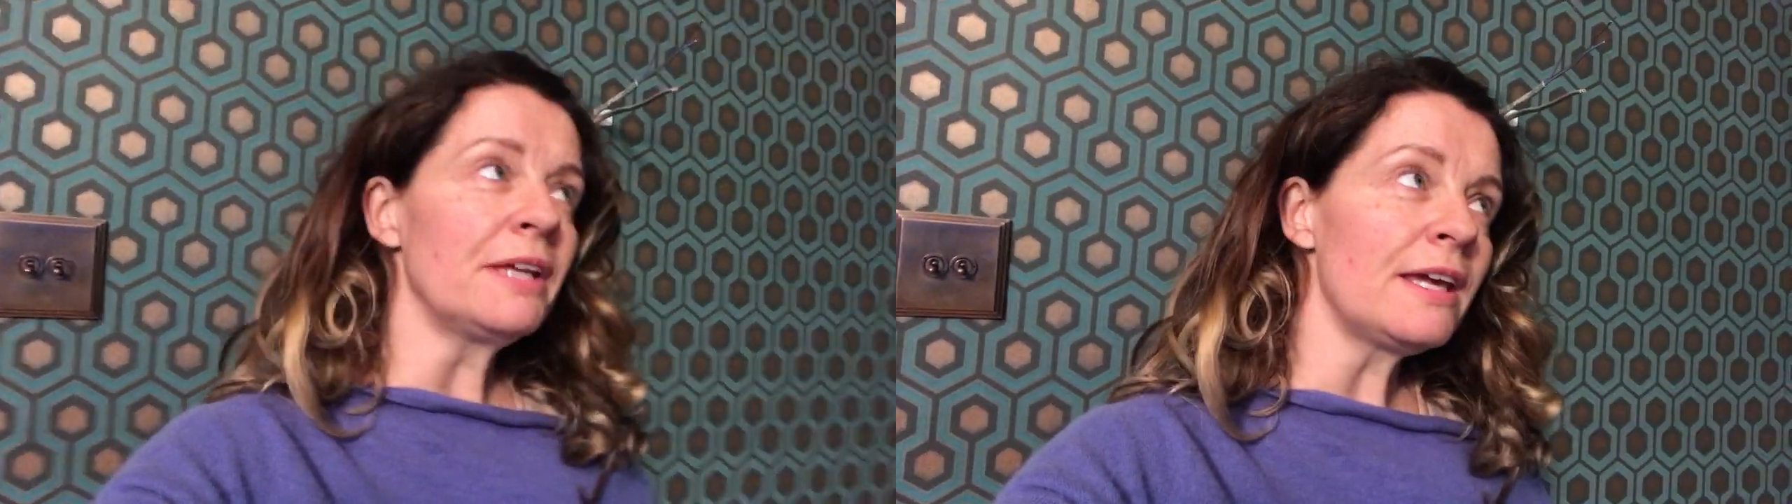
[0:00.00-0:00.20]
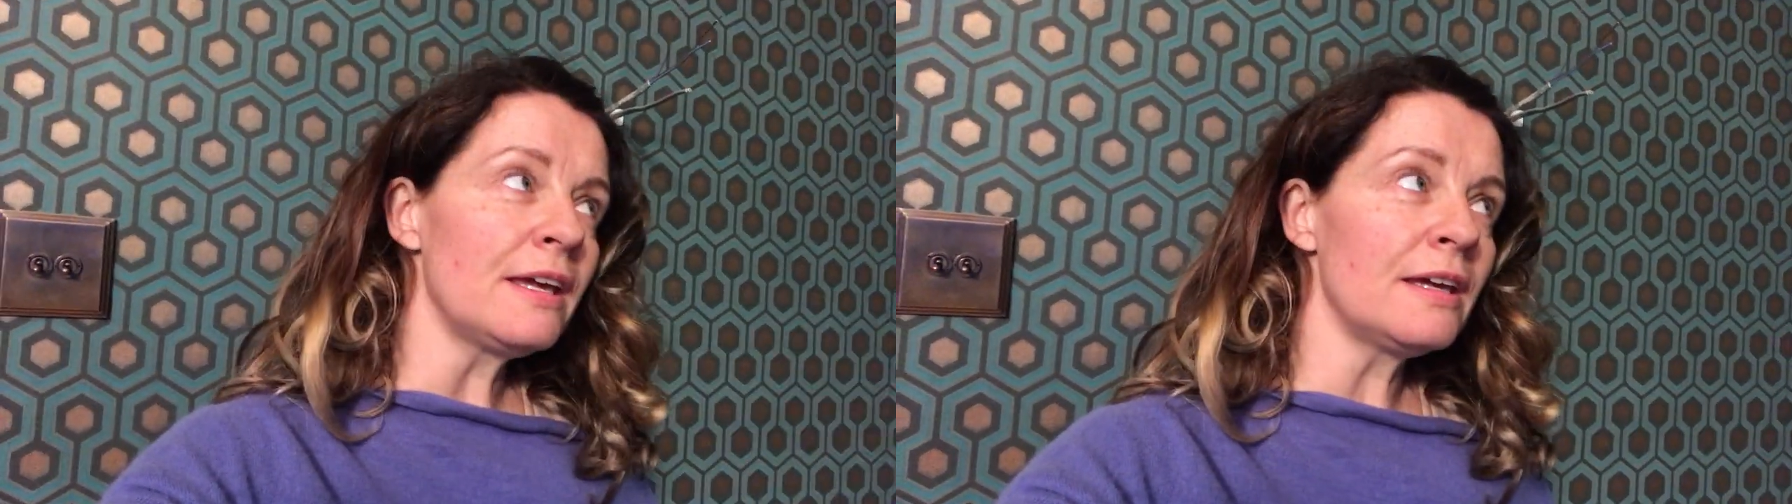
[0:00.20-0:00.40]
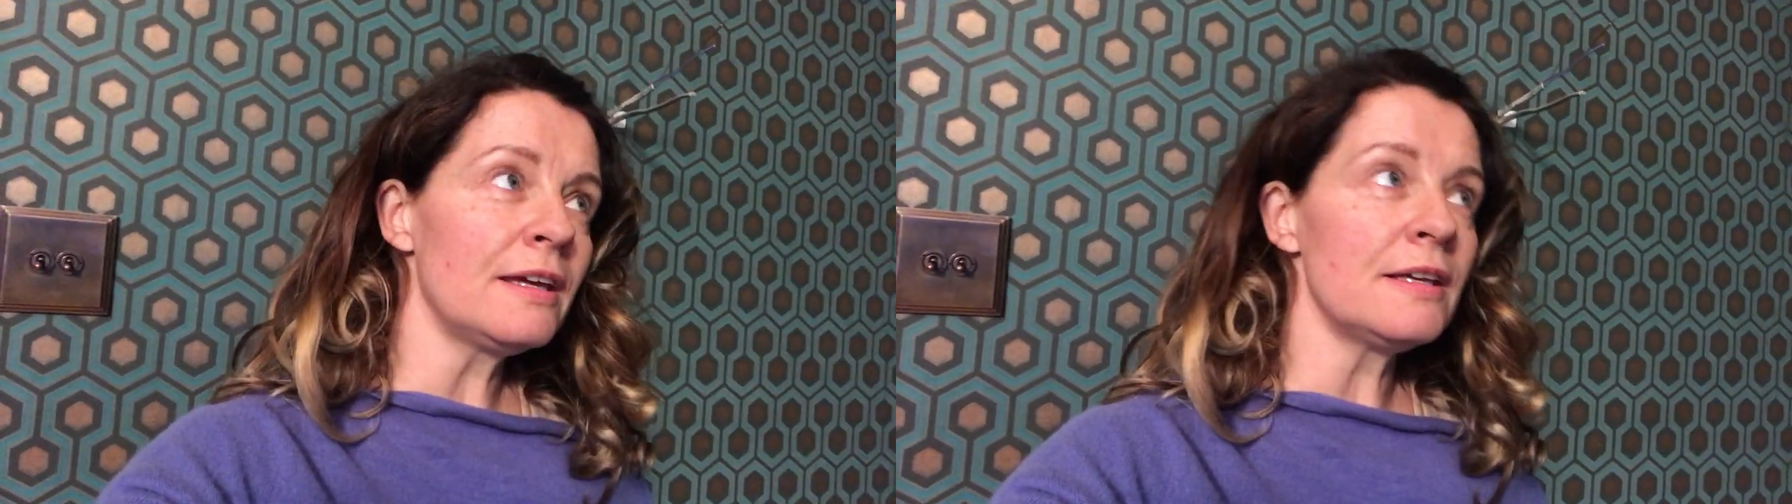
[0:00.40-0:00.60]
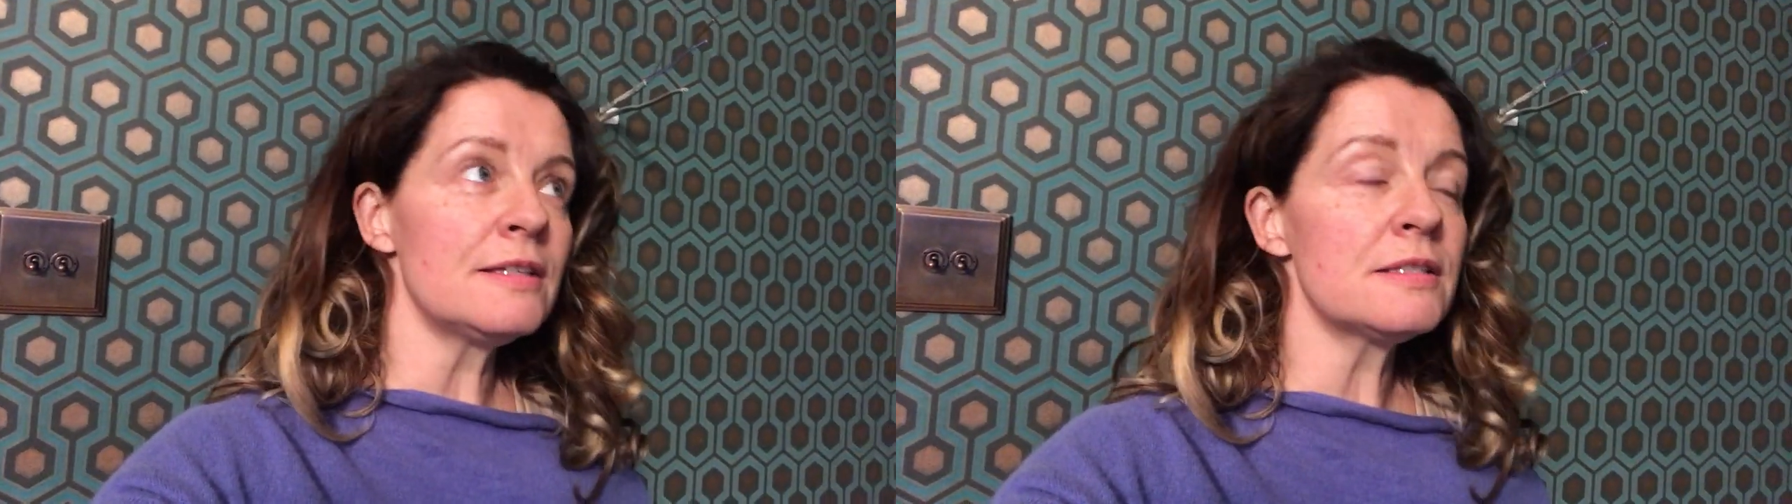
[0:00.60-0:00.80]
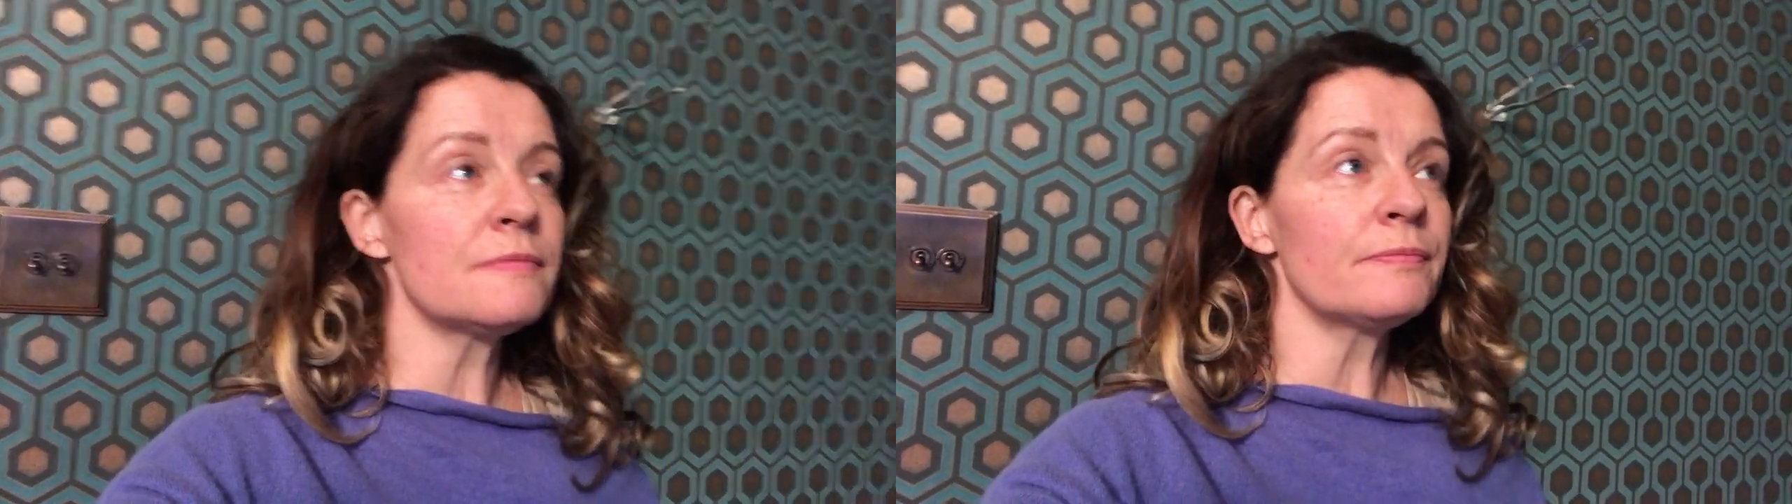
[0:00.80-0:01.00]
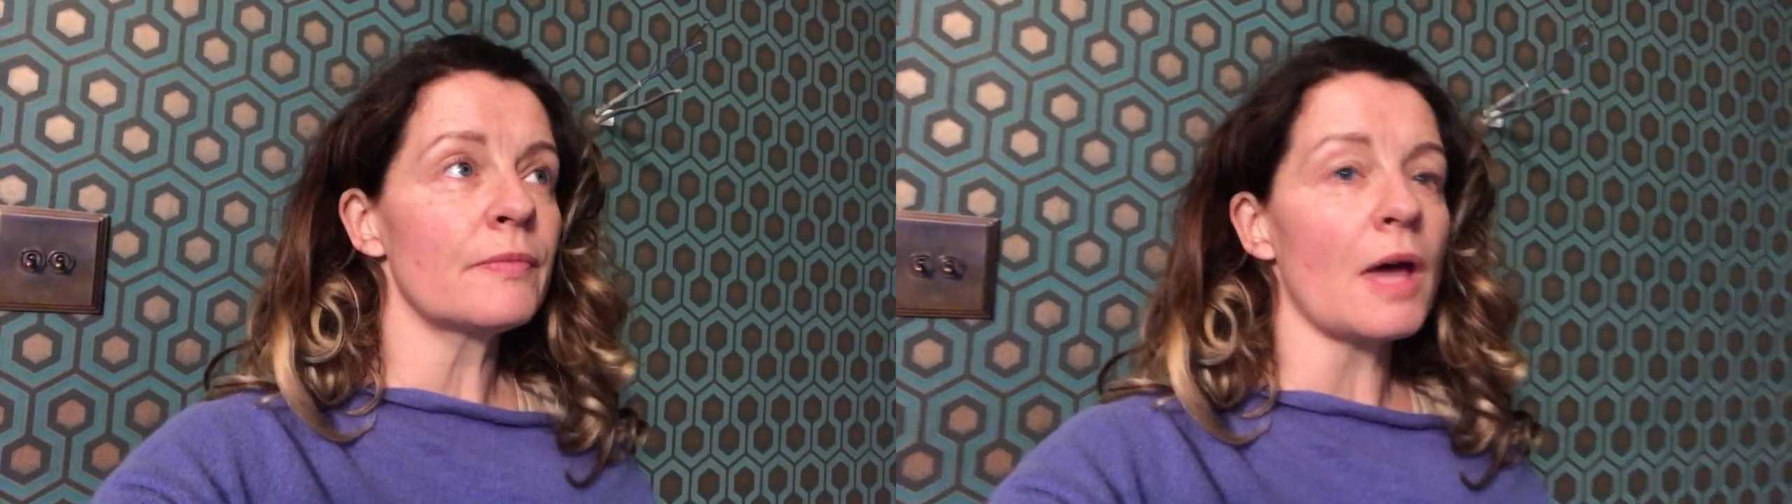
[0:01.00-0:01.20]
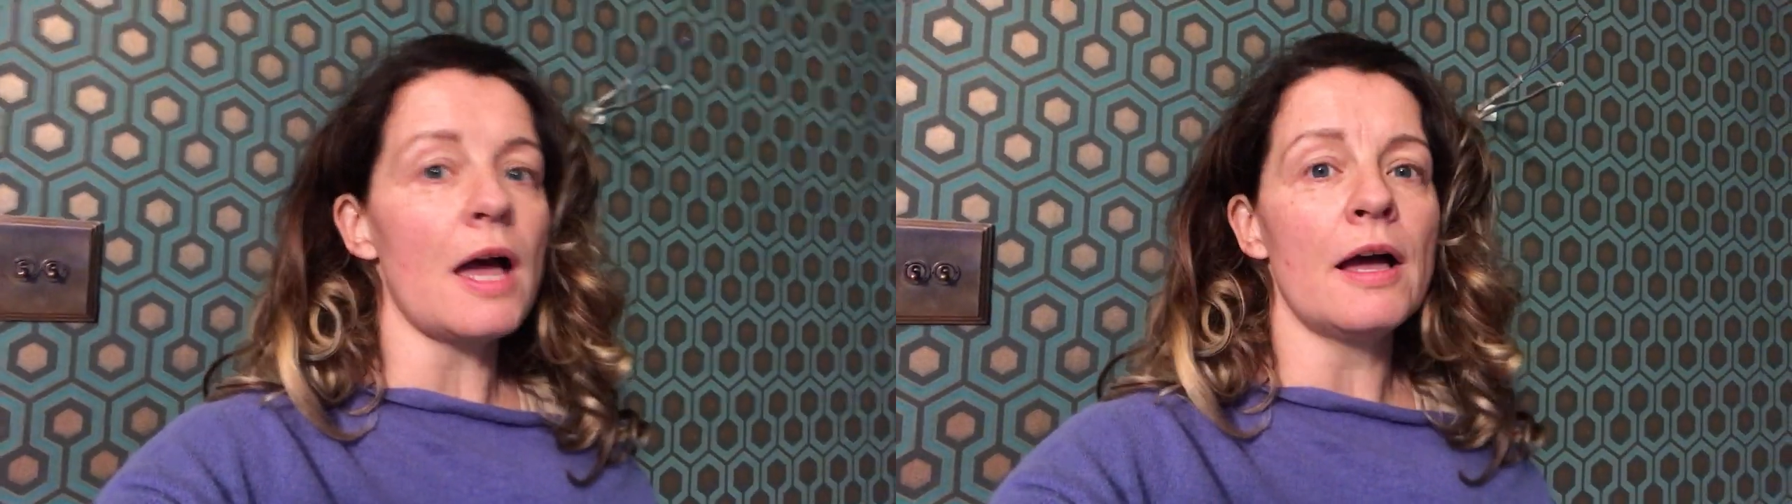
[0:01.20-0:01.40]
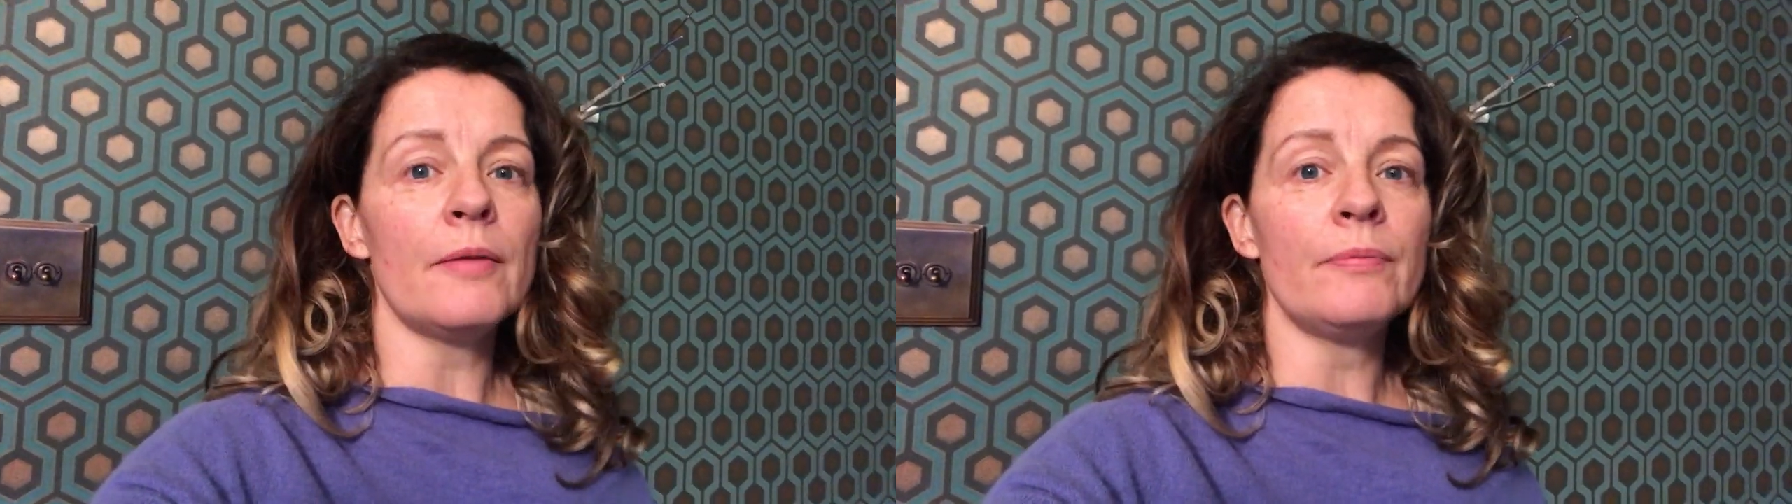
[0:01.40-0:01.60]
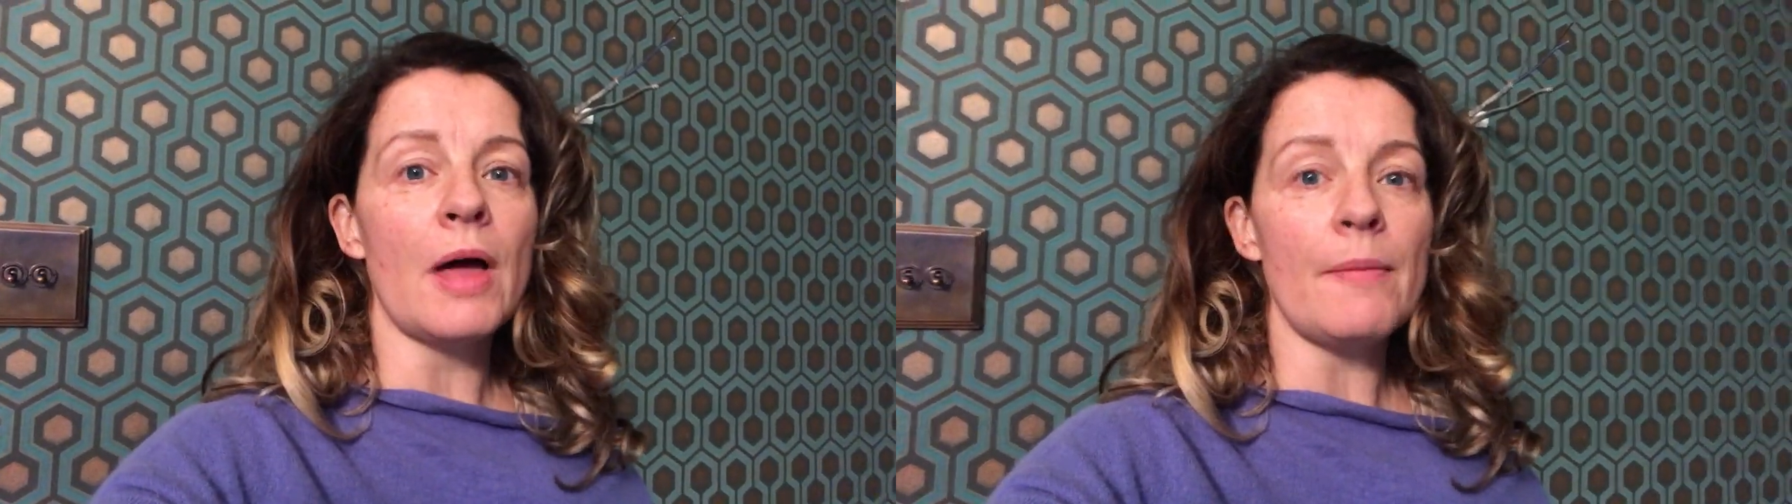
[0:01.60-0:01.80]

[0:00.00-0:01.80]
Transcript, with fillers: is um,